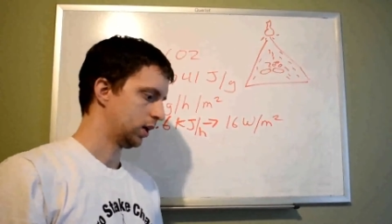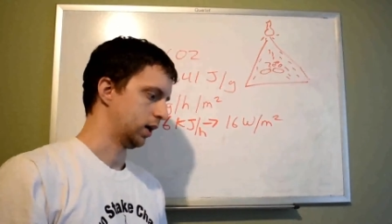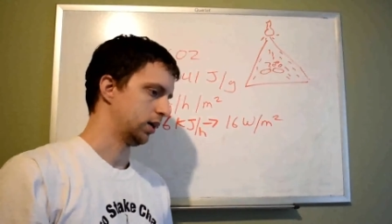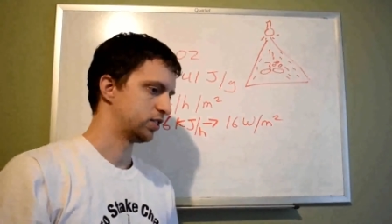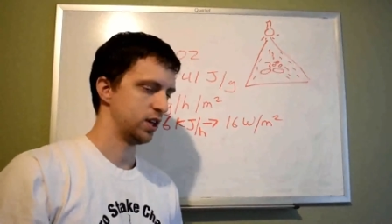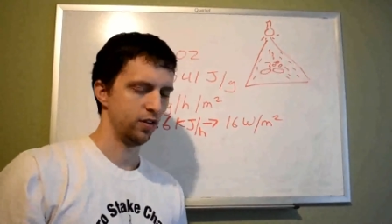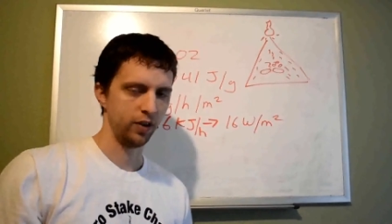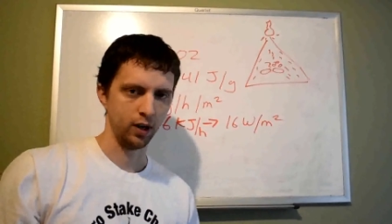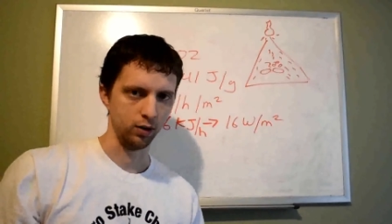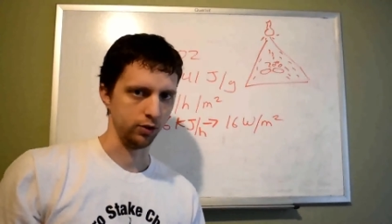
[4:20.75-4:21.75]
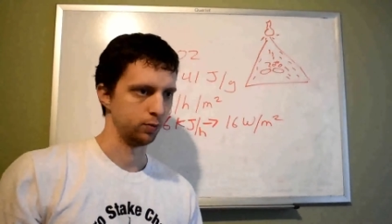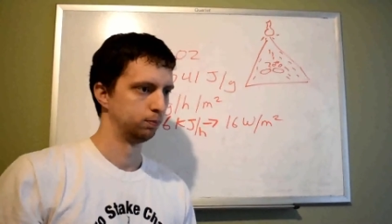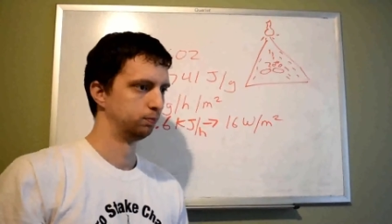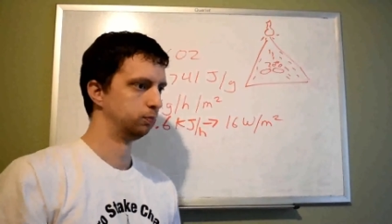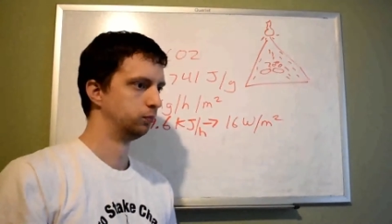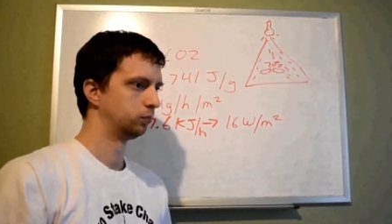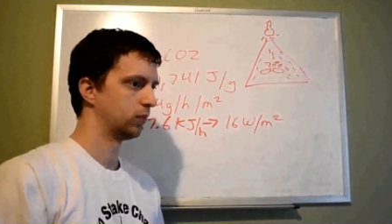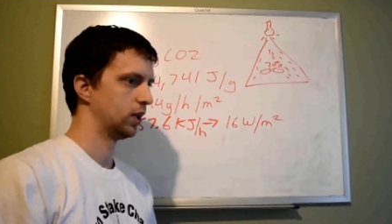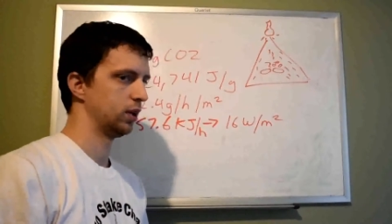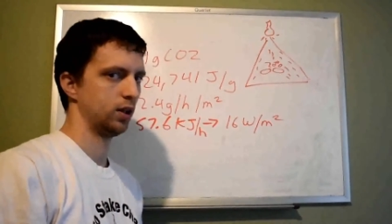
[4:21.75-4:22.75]
CFLs,
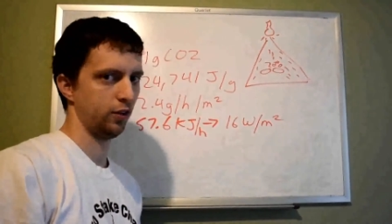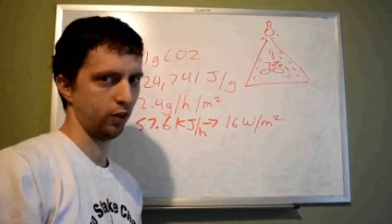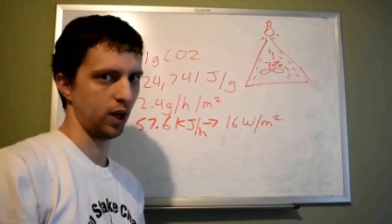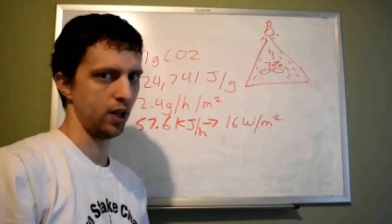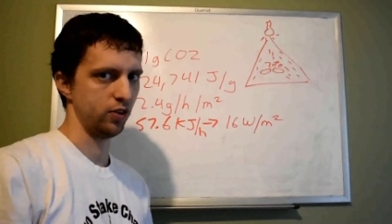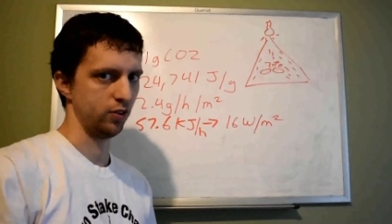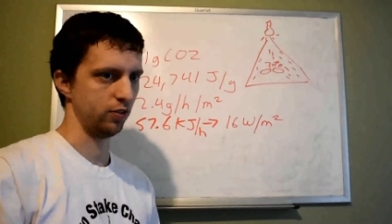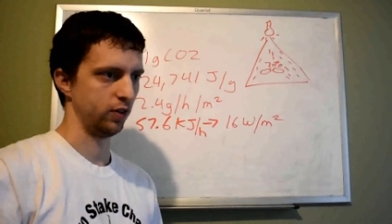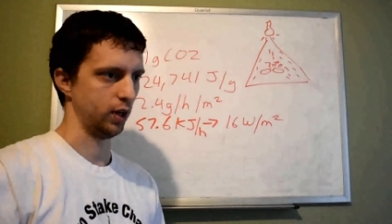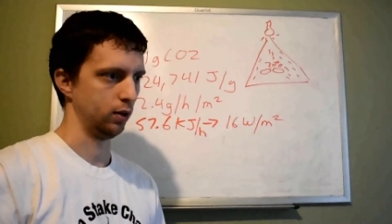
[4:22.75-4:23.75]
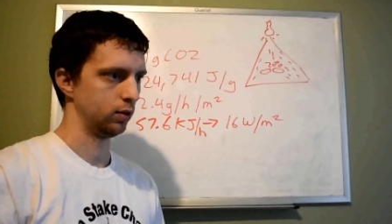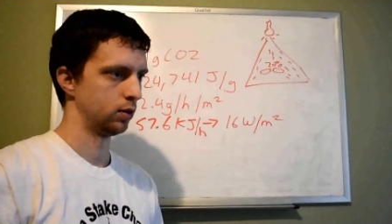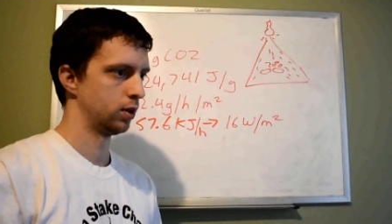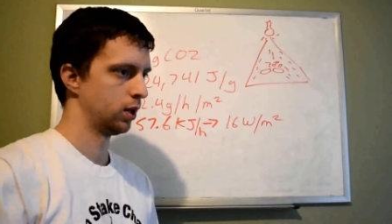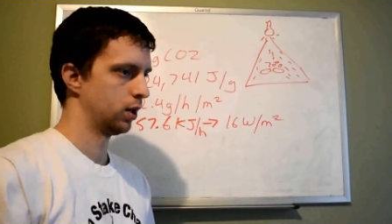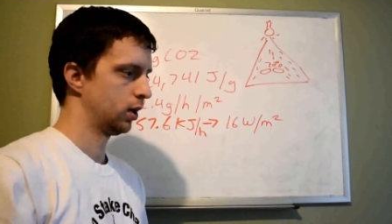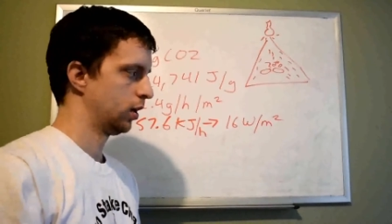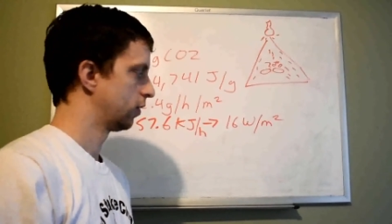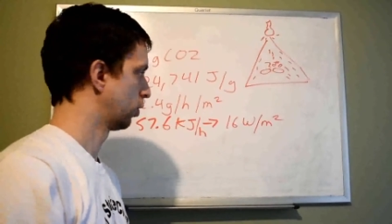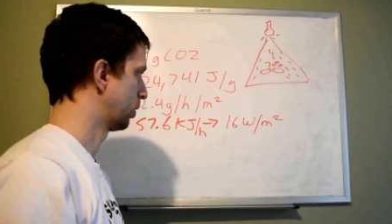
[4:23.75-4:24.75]
different kinds of
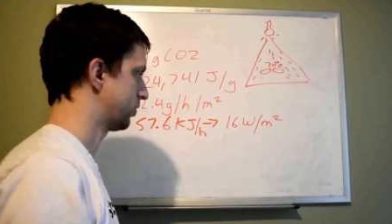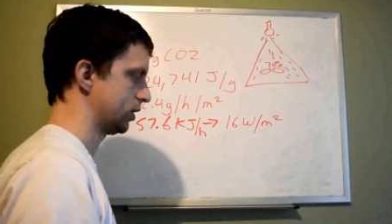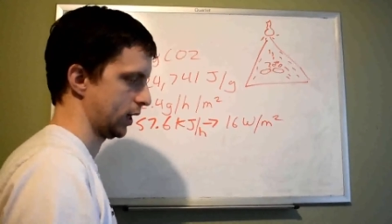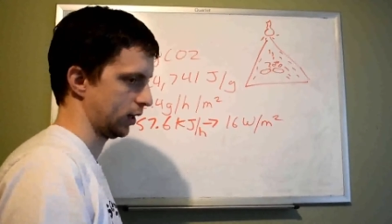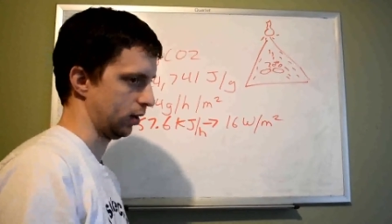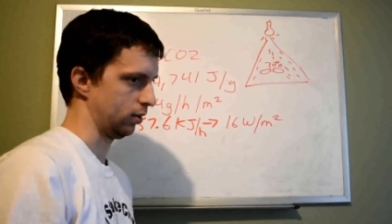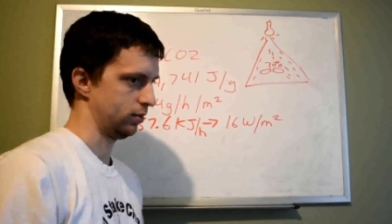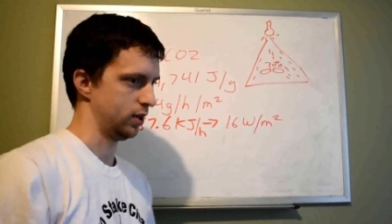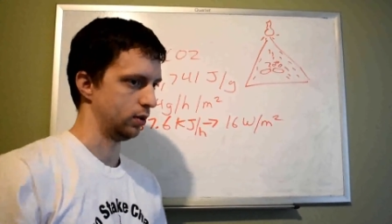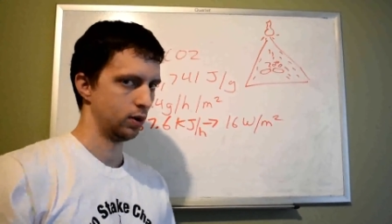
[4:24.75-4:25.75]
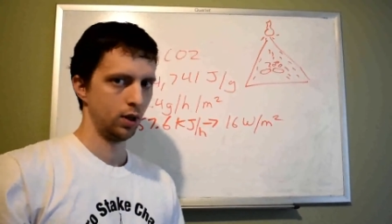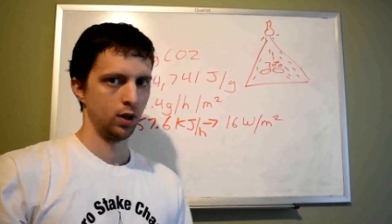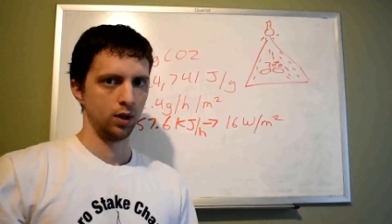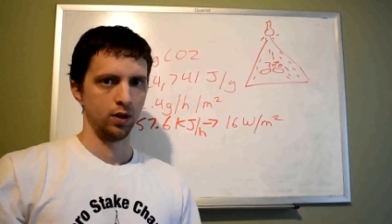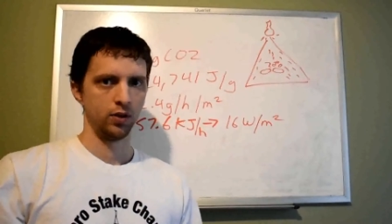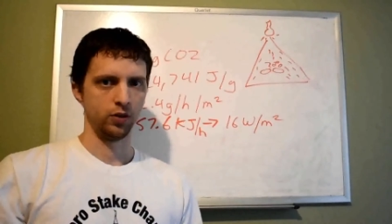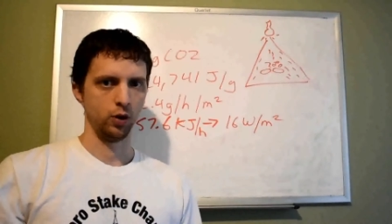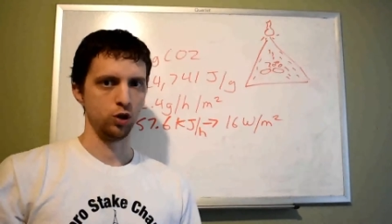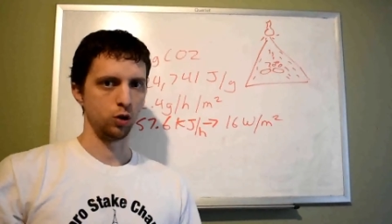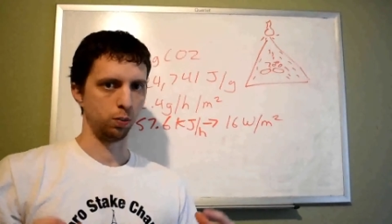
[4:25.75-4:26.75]
fluorescent technology.
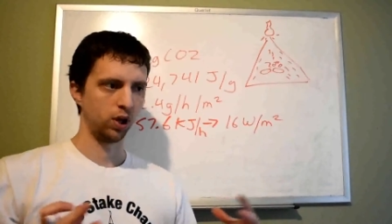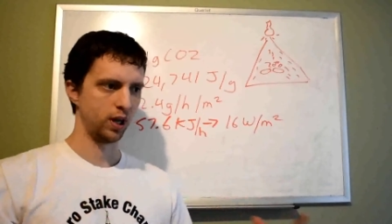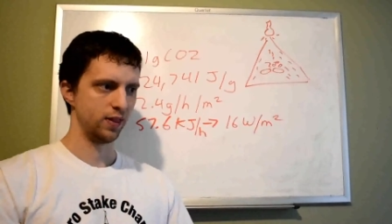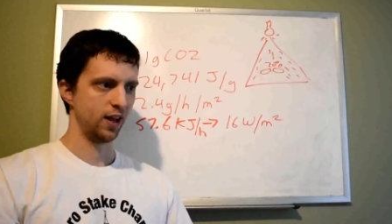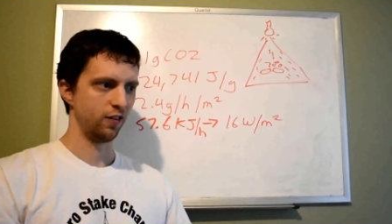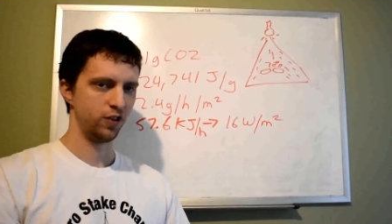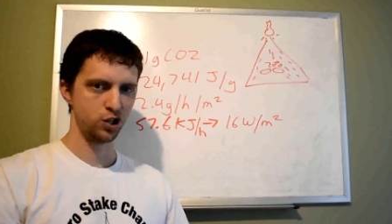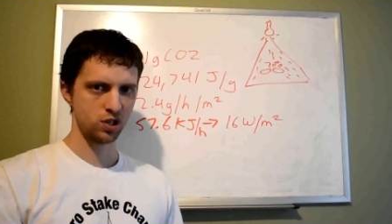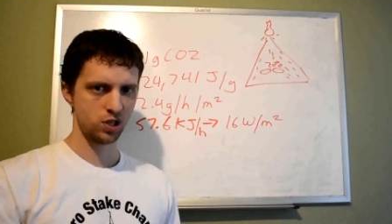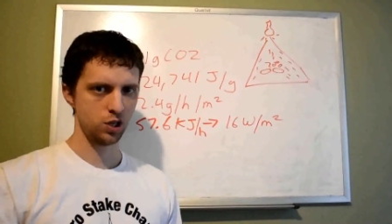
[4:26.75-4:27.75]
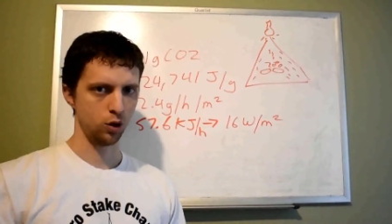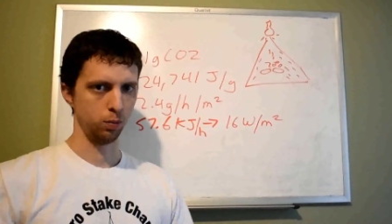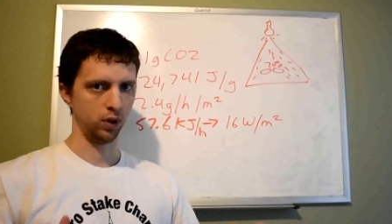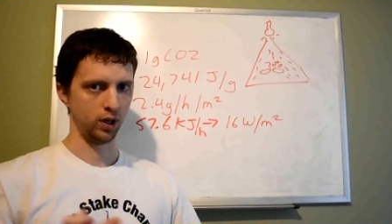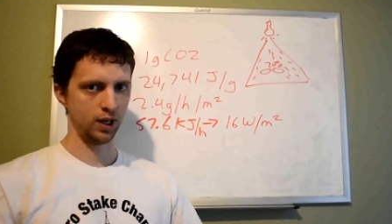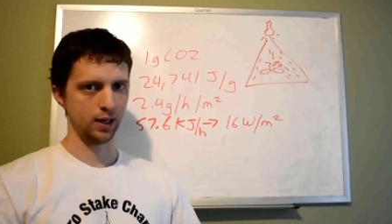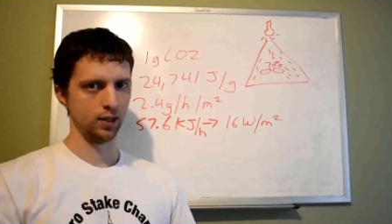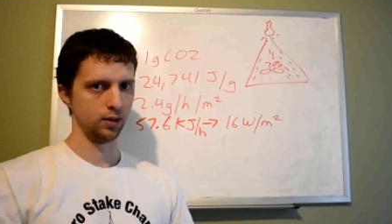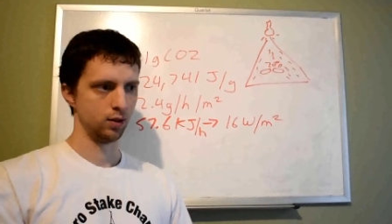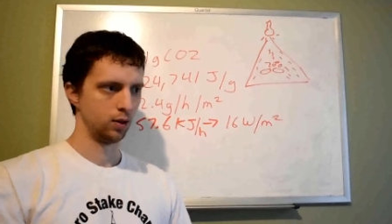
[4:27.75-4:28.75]
So you can plug in that efficiency, you can plug
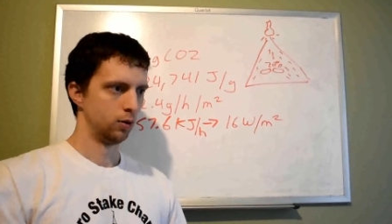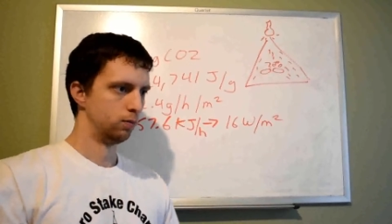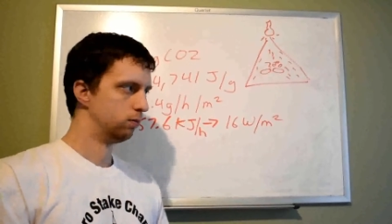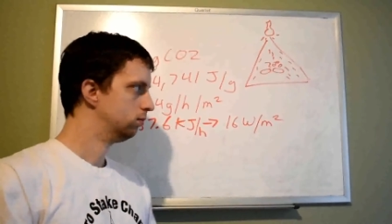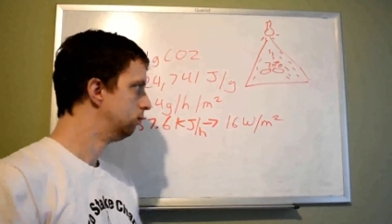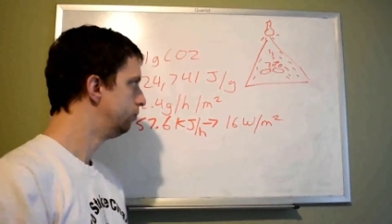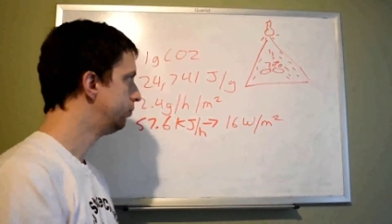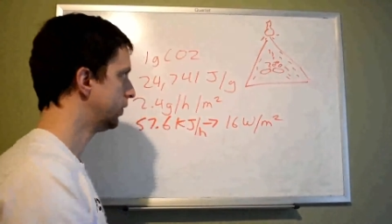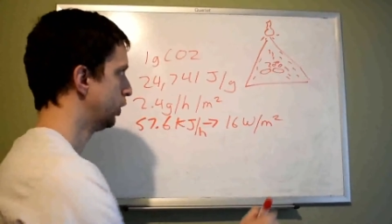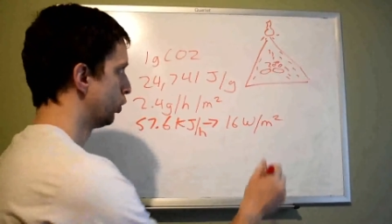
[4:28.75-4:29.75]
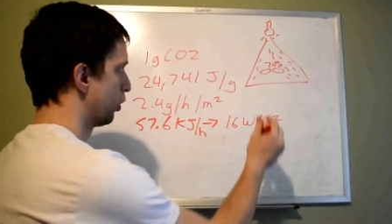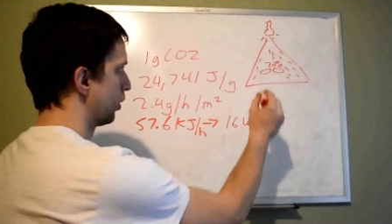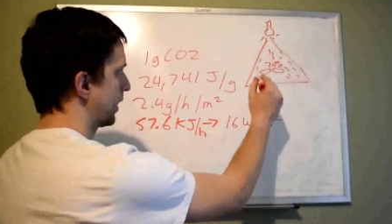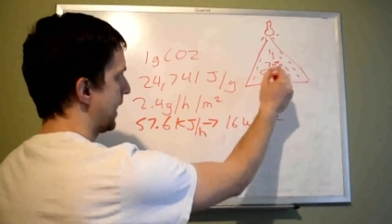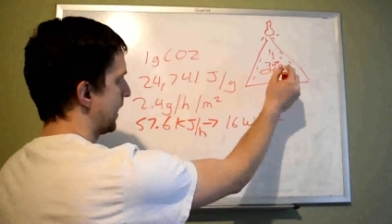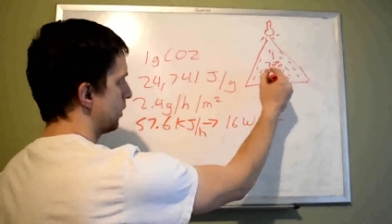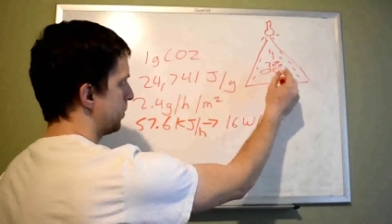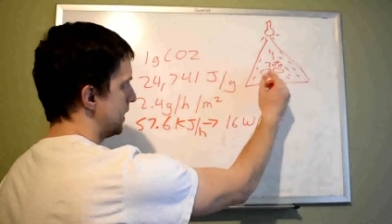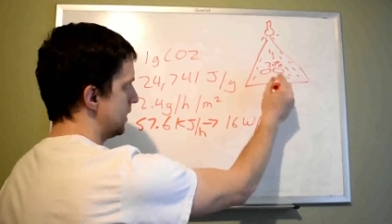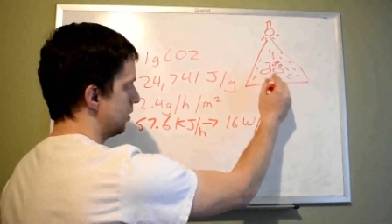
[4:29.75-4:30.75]
in your
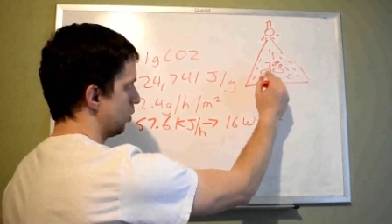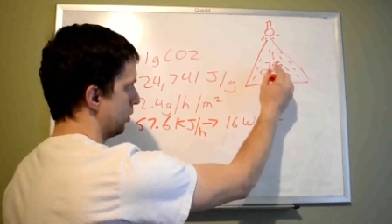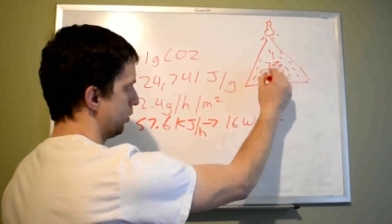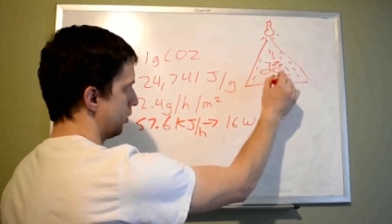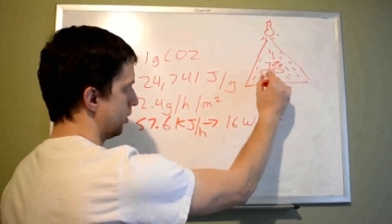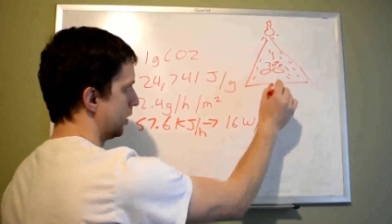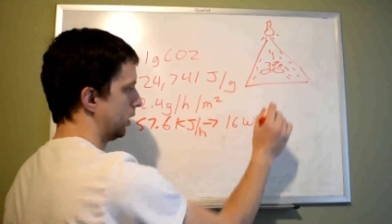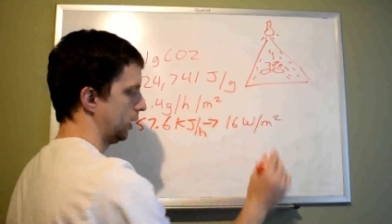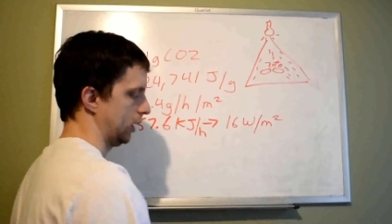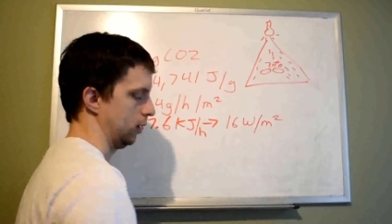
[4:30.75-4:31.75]
canopy or your